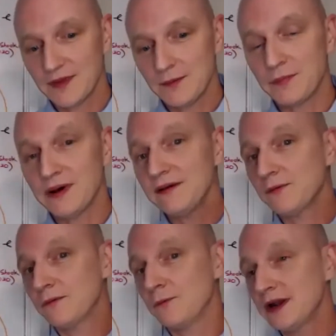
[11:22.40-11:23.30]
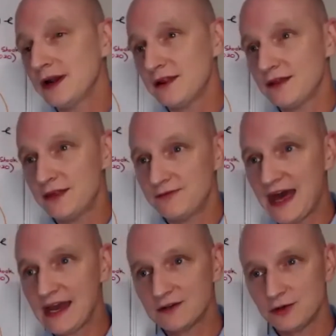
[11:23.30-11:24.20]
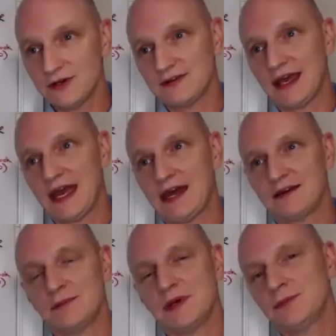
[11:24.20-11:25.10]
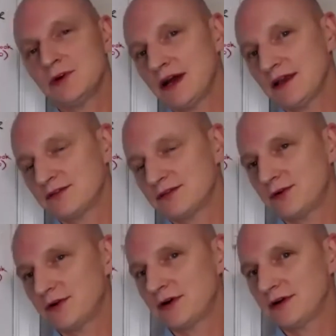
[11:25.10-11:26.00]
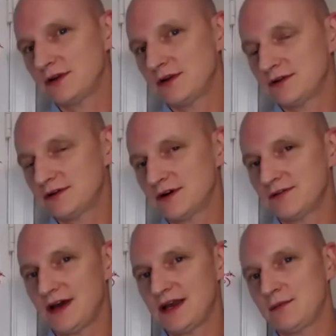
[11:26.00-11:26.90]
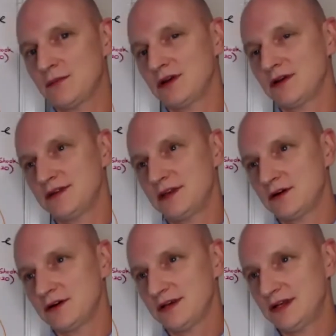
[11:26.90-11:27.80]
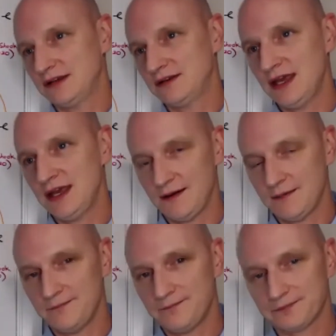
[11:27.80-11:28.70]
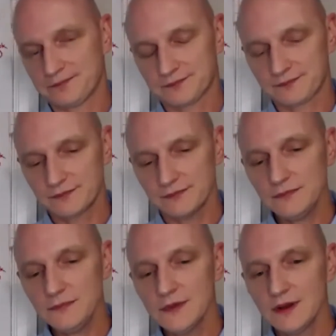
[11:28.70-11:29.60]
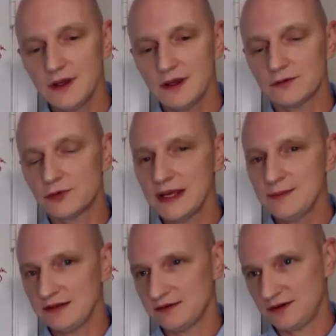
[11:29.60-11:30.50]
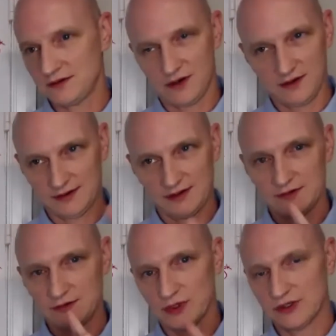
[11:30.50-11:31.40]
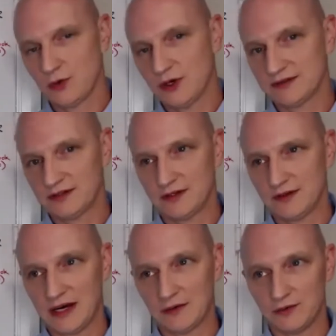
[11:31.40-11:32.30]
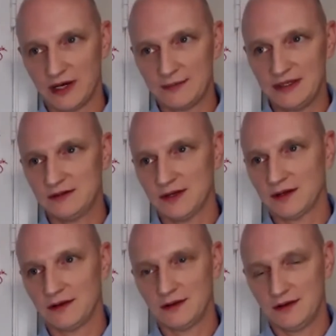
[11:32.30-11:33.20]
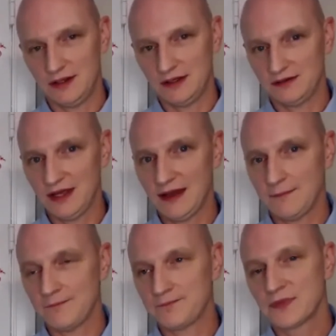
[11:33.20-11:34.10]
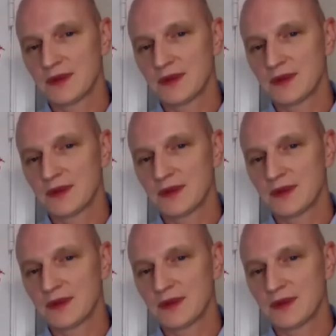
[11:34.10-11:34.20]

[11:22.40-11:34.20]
But one of the factoids I had to memorize for the certified emergency nurse exam is rabies. There's always at least one question about rabies on the exam.